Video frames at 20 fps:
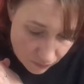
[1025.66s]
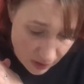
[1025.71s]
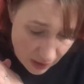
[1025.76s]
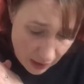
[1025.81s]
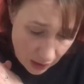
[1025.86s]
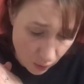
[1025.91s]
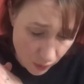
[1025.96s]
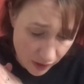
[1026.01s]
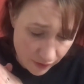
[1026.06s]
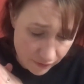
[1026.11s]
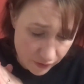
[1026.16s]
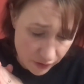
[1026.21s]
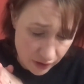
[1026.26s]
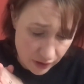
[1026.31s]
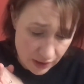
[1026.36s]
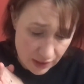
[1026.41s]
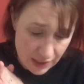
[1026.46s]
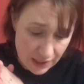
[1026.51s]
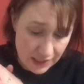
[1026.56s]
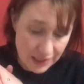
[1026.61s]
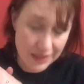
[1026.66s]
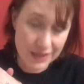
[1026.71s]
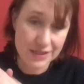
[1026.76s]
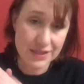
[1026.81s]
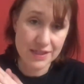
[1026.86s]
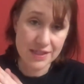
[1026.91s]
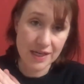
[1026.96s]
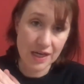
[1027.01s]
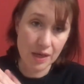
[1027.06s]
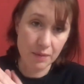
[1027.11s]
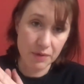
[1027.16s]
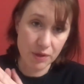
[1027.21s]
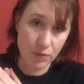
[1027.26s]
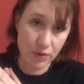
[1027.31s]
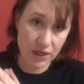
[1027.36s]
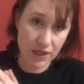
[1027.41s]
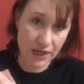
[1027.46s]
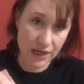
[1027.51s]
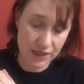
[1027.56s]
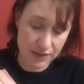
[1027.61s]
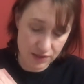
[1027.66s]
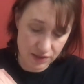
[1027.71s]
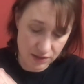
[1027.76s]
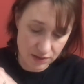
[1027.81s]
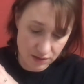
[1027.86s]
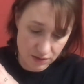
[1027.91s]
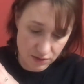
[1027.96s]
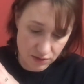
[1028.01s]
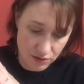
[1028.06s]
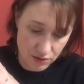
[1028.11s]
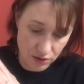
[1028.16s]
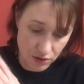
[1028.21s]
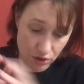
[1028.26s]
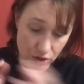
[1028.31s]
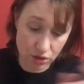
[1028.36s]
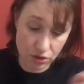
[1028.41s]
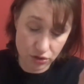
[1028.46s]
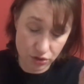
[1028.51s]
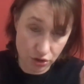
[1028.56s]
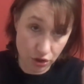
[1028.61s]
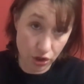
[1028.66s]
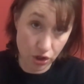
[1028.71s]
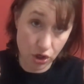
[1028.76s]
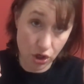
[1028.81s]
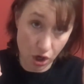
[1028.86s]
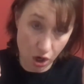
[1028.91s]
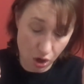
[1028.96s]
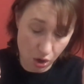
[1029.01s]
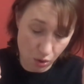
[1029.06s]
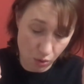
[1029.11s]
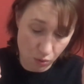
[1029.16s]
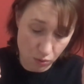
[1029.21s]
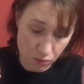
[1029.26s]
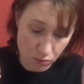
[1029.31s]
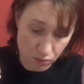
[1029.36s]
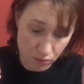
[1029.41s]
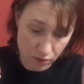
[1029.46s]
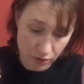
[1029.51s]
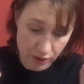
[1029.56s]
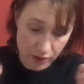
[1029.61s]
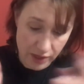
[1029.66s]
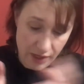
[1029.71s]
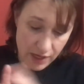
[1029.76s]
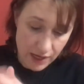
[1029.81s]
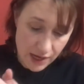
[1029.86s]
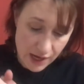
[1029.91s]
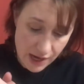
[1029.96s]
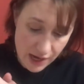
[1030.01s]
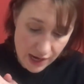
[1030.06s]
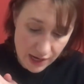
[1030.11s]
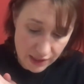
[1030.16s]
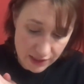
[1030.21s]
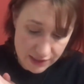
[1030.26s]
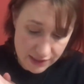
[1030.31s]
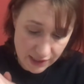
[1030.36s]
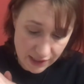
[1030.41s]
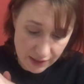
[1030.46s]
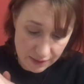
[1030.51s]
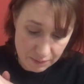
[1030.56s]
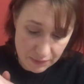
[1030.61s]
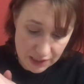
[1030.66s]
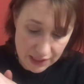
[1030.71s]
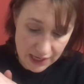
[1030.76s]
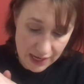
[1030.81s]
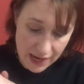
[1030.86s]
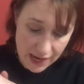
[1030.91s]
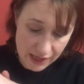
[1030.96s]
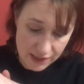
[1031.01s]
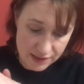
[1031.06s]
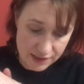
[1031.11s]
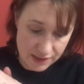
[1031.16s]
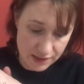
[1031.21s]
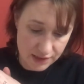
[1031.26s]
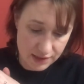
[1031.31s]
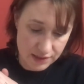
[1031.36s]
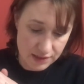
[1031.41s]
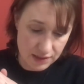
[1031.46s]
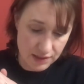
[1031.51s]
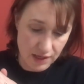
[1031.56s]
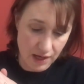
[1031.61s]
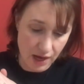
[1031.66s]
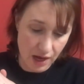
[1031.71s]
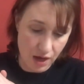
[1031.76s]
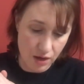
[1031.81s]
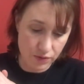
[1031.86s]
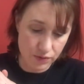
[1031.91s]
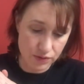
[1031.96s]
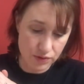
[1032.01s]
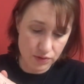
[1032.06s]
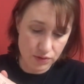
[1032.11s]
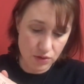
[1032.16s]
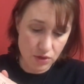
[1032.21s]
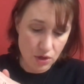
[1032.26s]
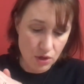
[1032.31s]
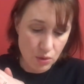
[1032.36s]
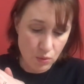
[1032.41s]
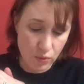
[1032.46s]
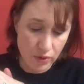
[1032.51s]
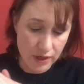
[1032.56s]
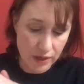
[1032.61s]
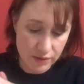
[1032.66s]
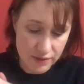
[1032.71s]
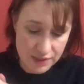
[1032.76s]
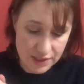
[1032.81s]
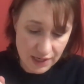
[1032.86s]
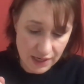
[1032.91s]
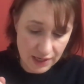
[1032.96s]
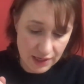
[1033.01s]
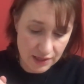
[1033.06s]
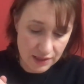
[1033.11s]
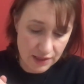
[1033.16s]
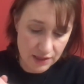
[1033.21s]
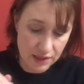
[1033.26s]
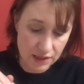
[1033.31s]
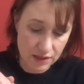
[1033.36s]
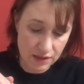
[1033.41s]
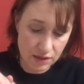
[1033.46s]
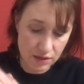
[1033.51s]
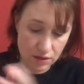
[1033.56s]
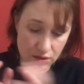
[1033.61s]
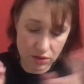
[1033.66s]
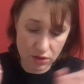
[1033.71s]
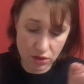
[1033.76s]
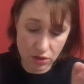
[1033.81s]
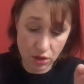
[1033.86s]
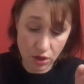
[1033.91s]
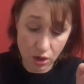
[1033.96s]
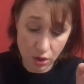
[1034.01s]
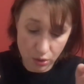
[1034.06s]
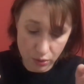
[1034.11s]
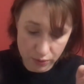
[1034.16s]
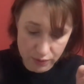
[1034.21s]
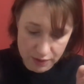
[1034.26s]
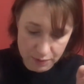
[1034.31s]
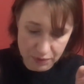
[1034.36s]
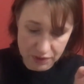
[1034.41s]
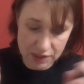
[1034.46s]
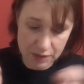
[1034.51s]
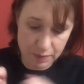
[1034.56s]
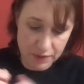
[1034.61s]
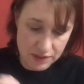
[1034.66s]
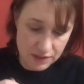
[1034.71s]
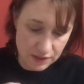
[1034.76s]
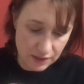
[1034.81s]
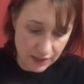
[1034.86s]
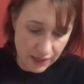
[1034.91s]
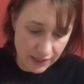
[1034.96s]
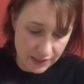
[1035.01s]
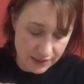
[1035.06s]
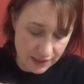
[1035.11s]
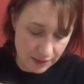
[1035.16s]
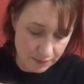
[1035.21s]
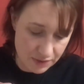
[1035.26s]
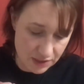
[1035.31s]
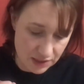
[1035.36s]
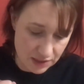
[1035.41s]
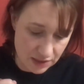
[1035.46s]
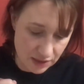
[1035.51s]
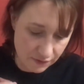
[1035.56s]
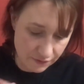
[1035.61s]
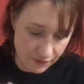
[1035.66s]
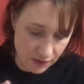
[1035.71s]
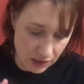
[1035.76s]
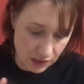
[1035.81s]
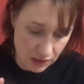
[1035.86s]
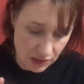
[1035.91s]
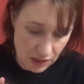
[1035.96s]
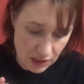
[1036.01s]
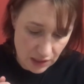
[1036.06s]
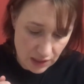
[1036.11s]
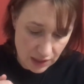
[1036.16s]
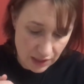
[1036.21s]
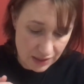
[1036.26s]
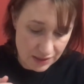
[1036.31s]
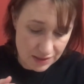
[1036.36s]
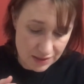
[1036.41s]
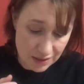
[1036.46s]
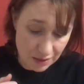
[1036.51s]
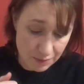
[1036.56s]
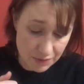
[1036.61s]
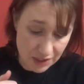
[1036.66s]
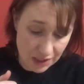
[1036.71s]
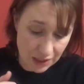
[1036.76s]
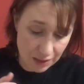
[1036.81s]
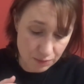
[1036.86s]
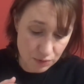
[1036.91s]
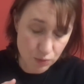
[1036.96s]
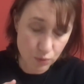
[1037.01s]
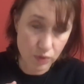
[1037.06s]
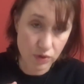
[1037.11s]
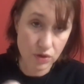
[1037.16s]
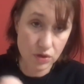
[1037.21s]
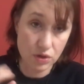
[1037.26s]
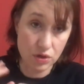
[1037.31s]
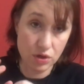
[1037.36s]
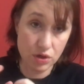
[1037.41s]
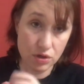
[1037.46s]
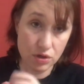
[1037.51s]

However, he doesn't tell me when he has to go, and has had many accidents in the house. When outside, he goes, but spends a lot of time sniffing, and sometimes will